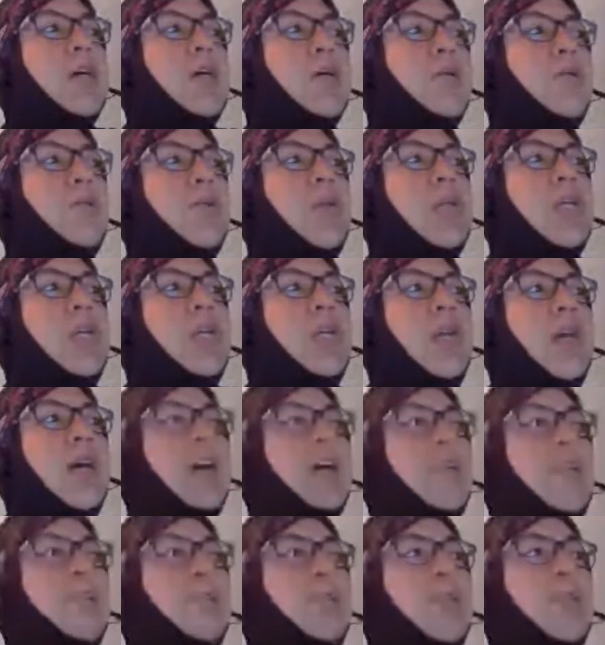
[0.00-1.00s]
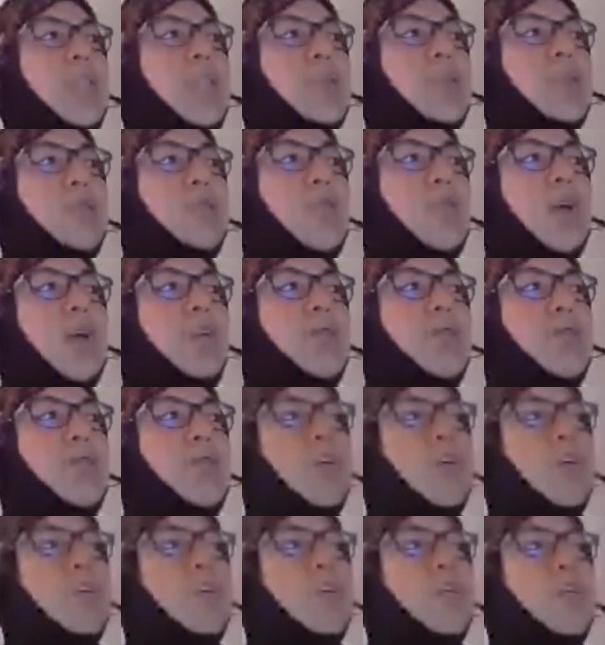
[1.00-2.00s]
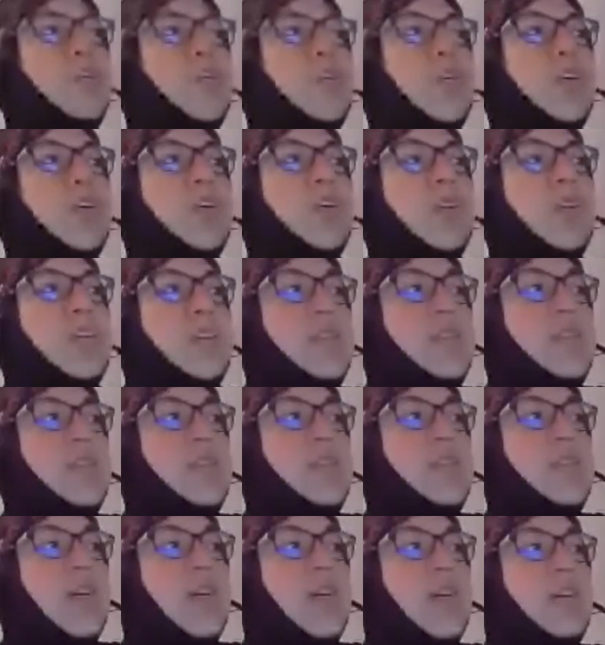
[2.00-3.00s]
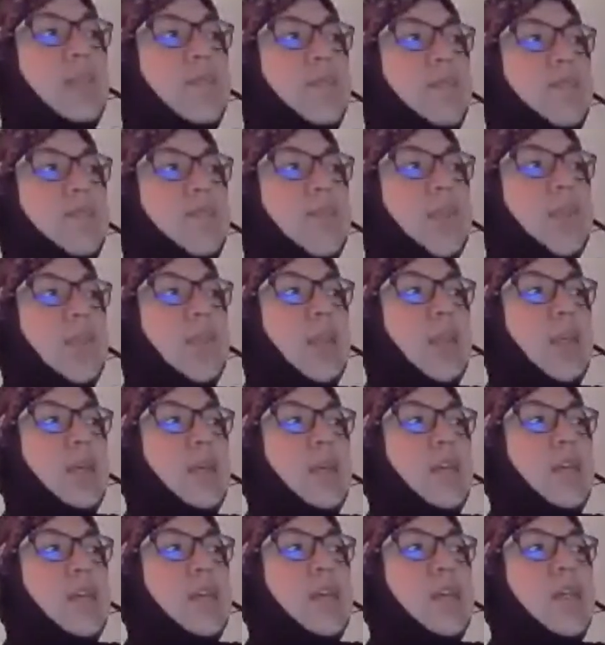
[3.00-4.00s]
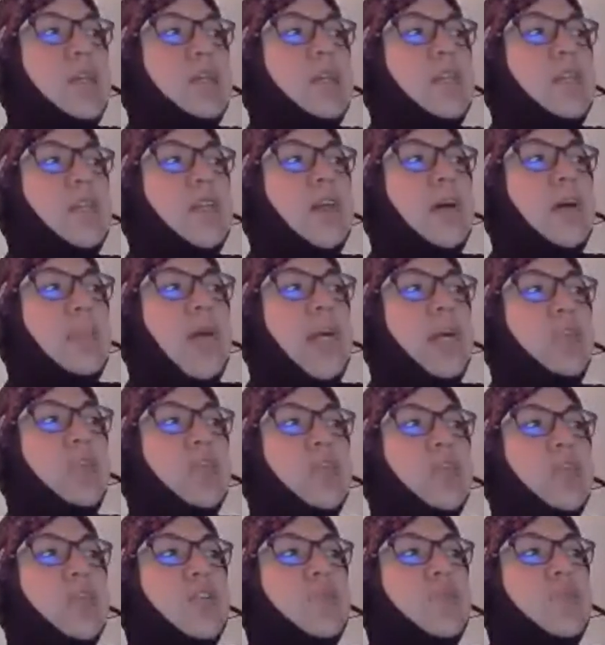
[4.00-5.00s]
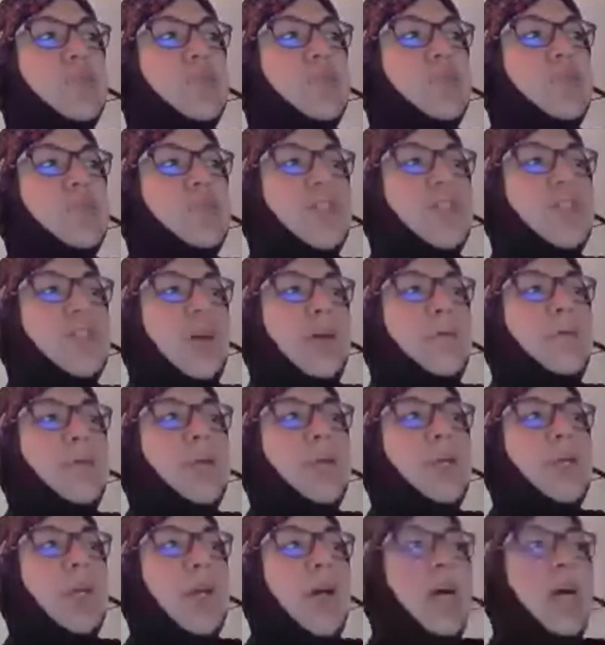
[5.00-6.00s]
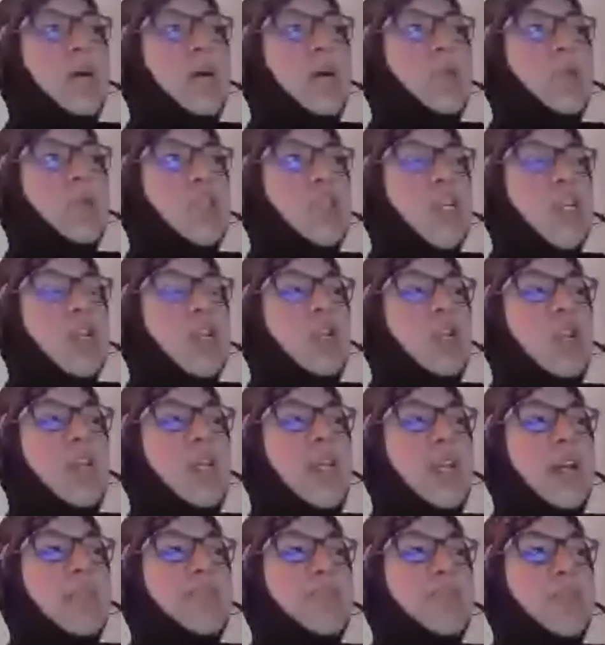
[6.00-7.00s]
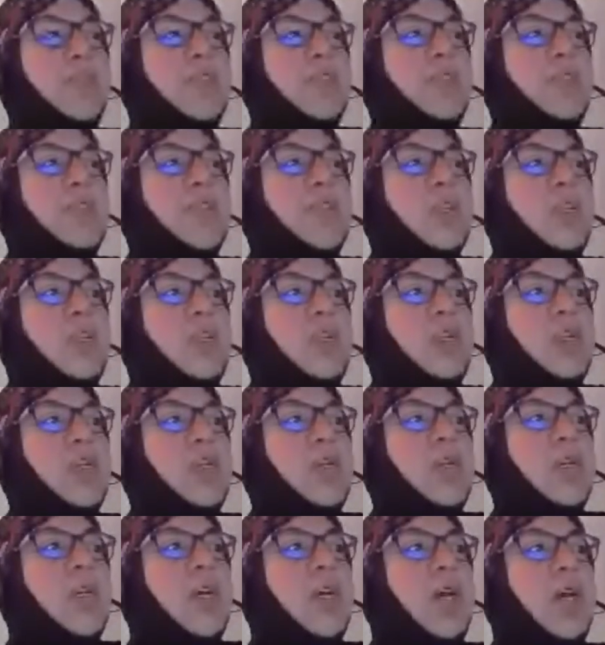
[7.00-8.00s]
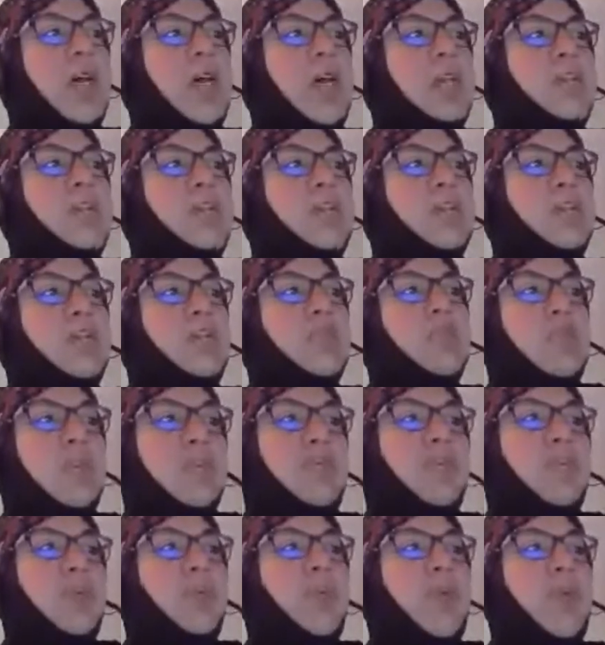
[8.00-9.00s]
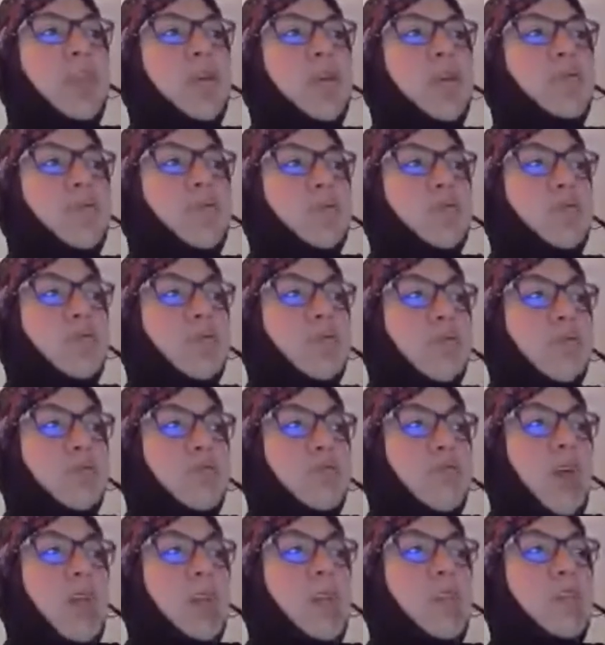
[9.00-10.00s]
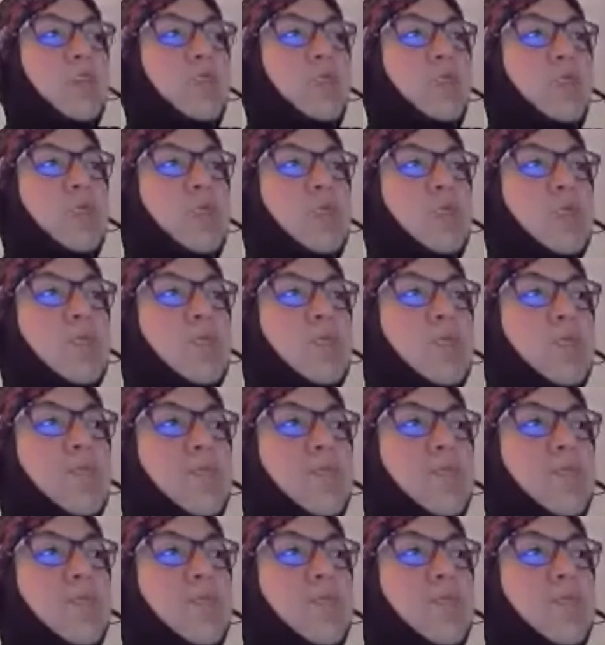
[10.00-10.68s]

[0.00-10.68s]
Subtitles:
We need to have the .NET Core SDK Microsoft Service Fabric. We'll share the link after, and the Docker for Windows and the tools.